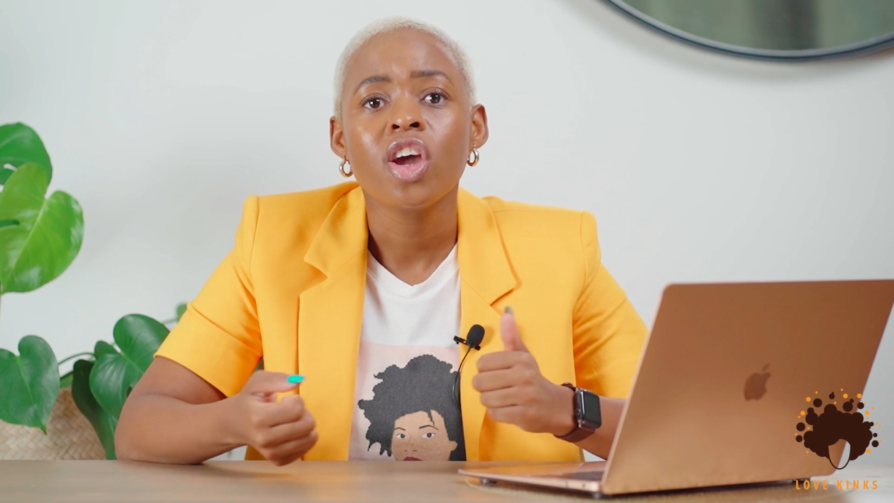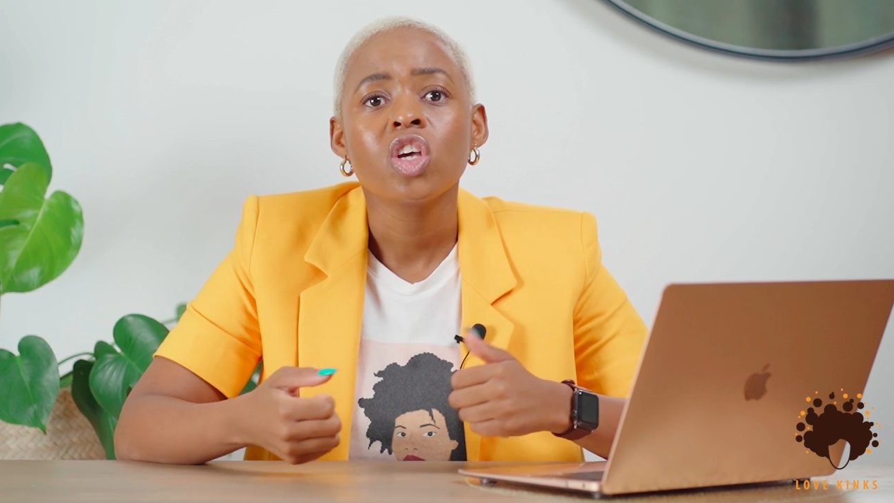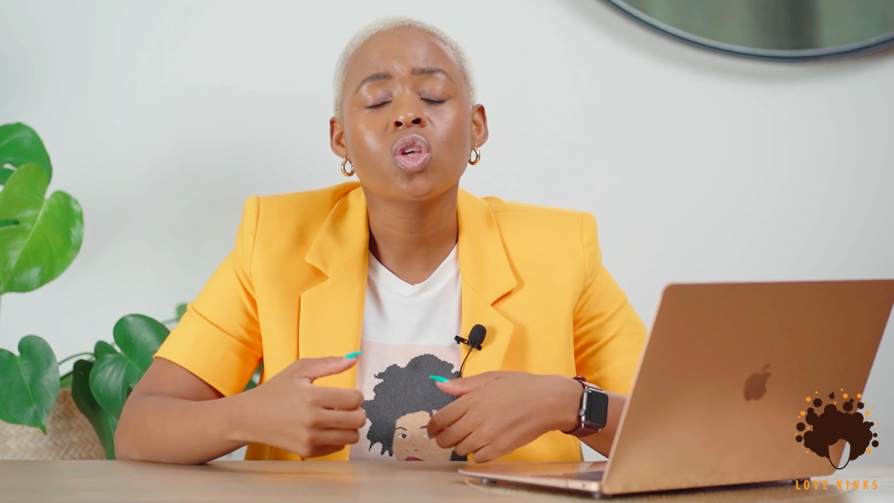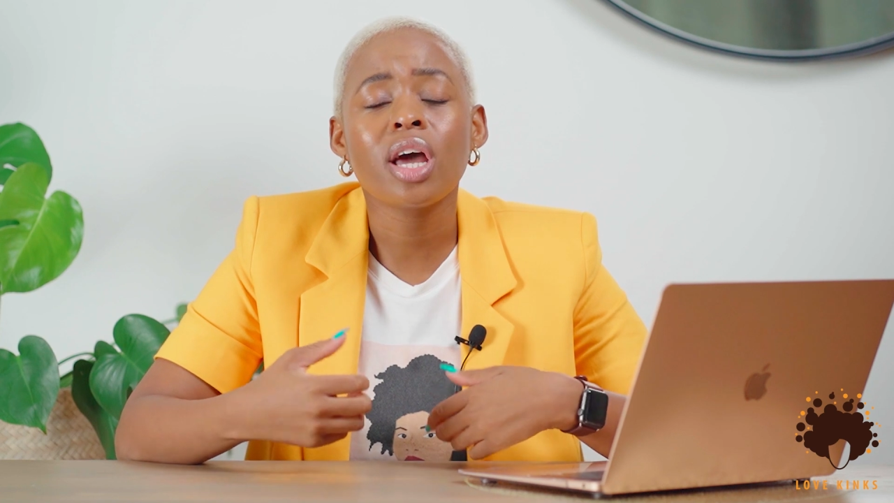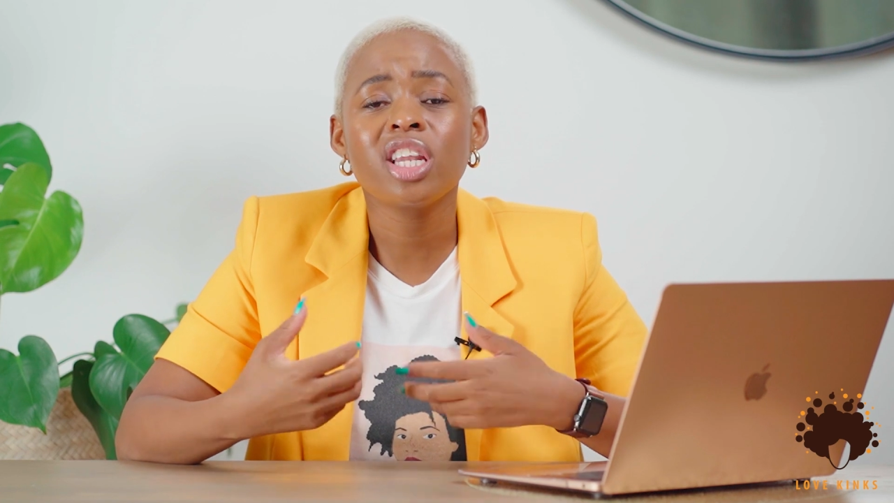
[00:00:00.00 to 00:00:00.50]

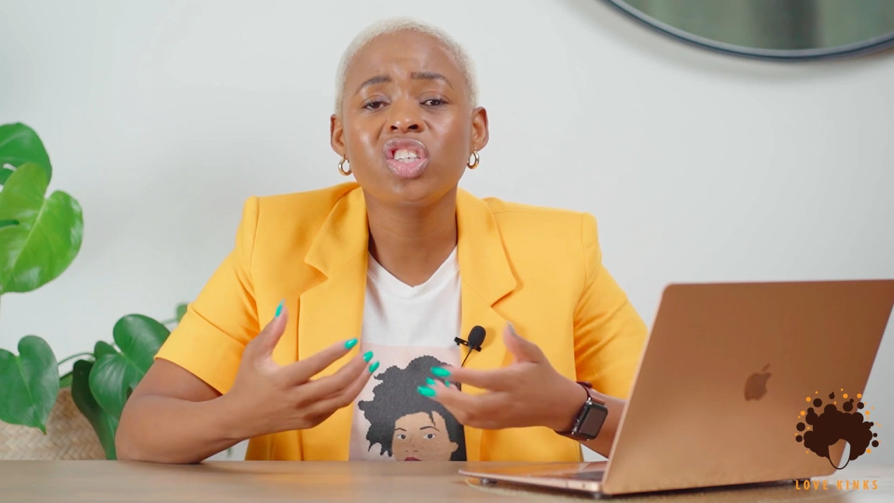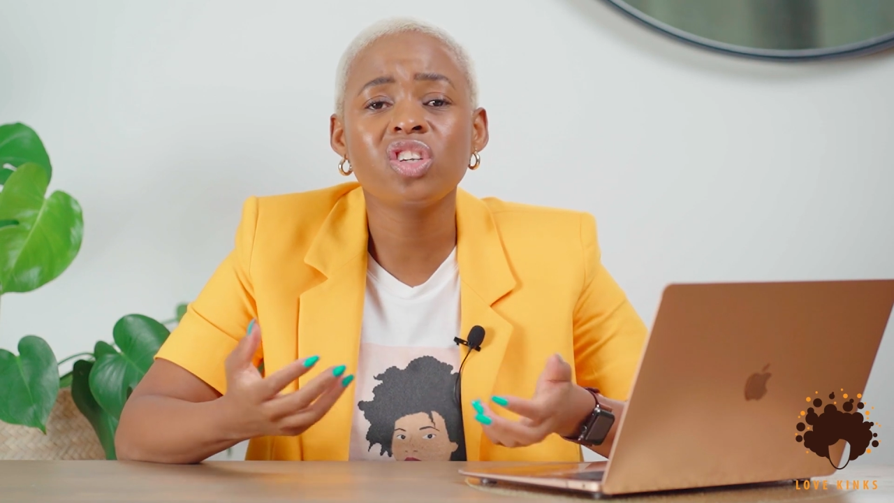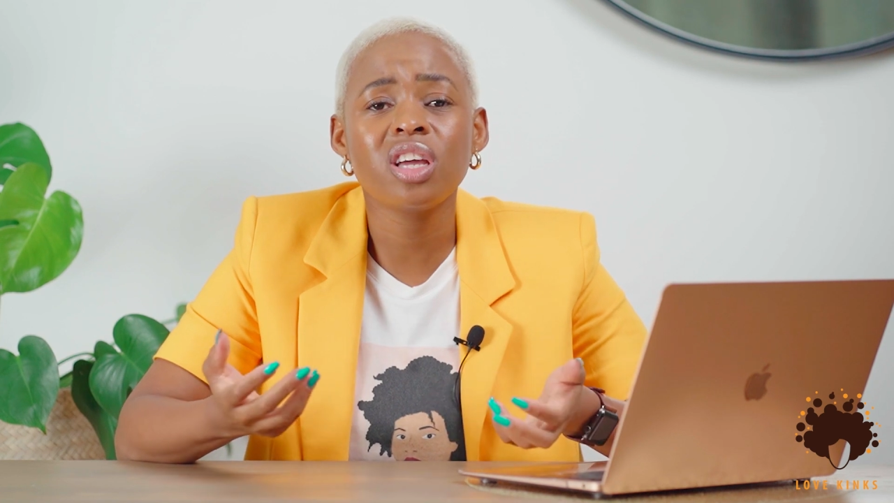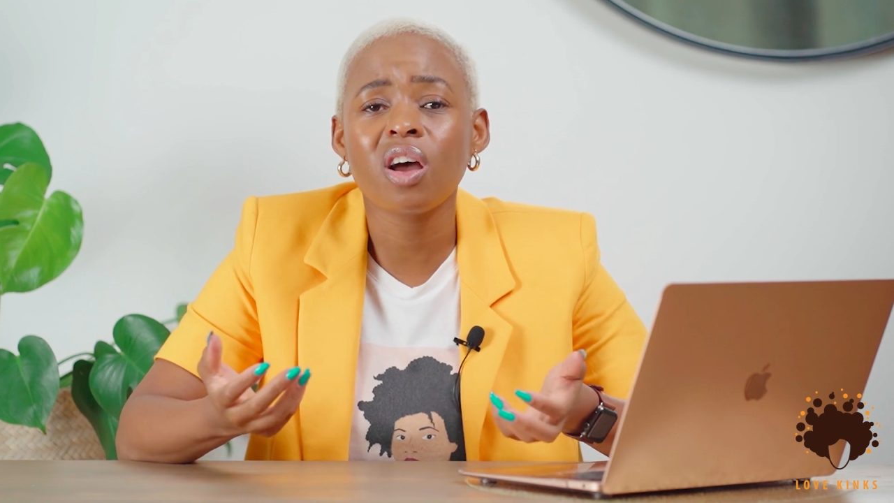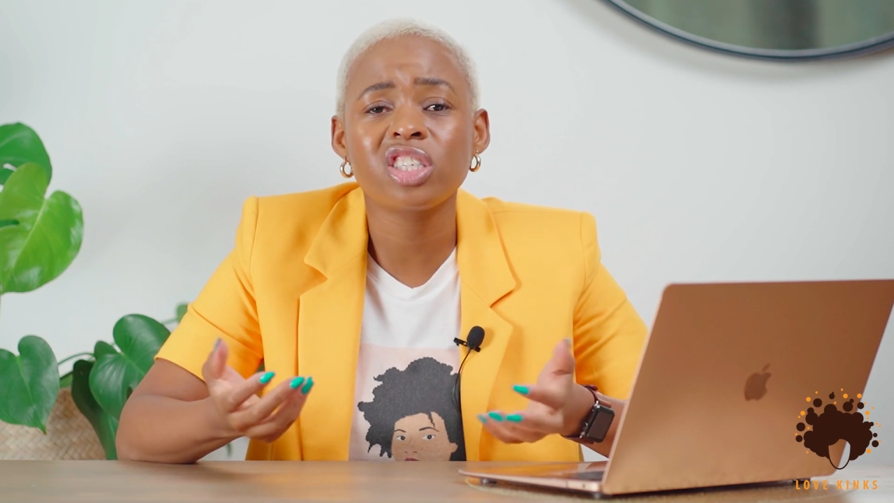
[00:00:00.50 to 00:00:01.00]
So I
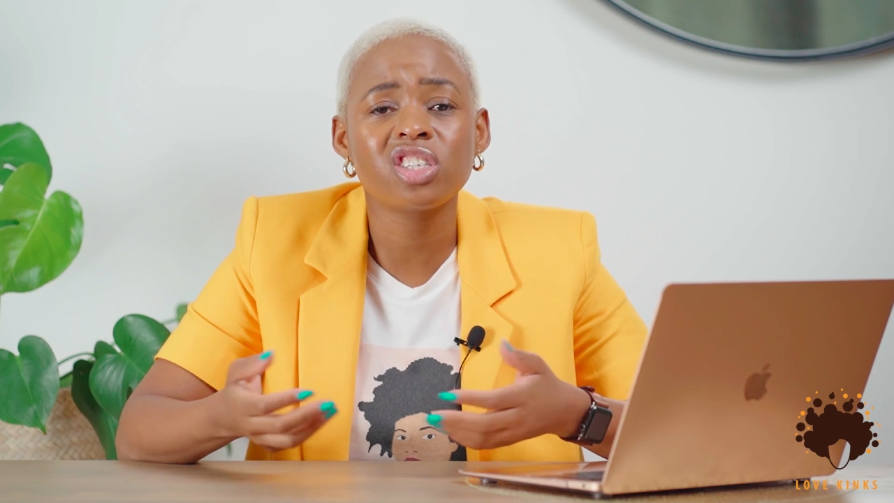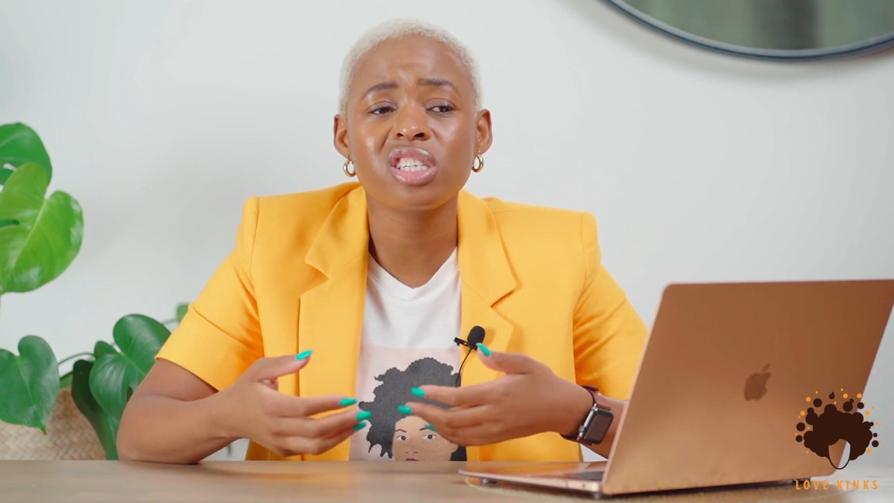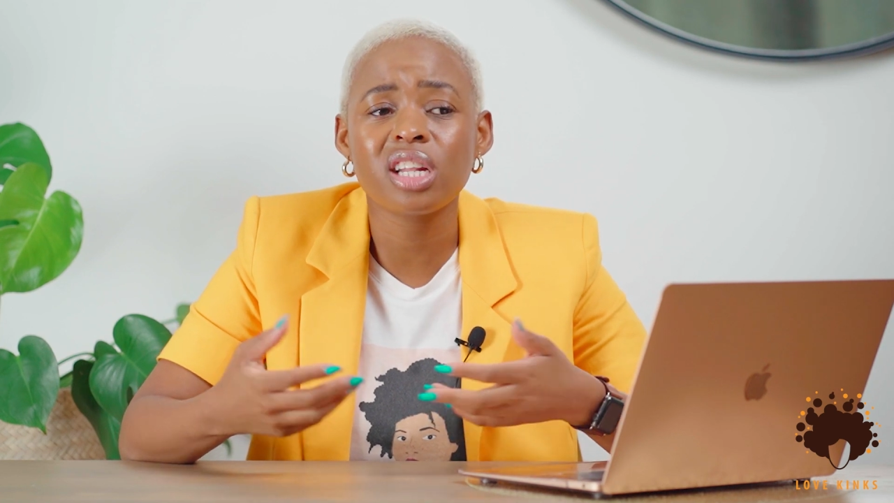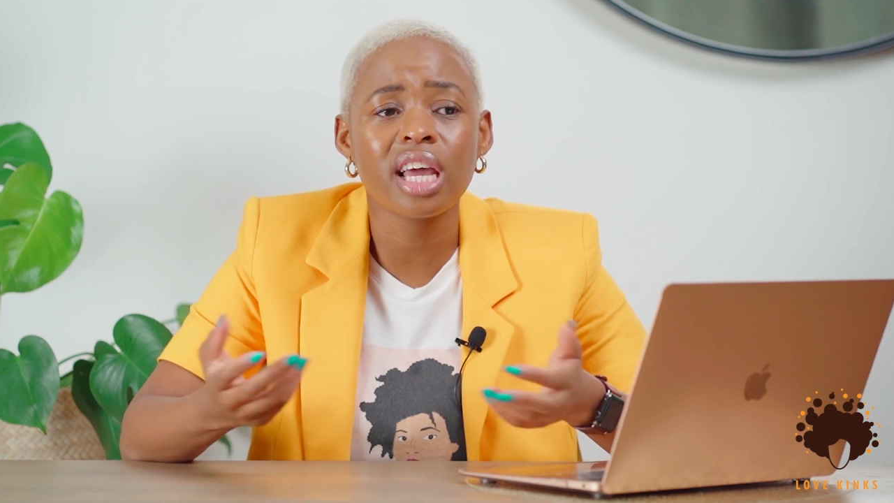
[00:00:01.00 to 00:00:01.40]
literally just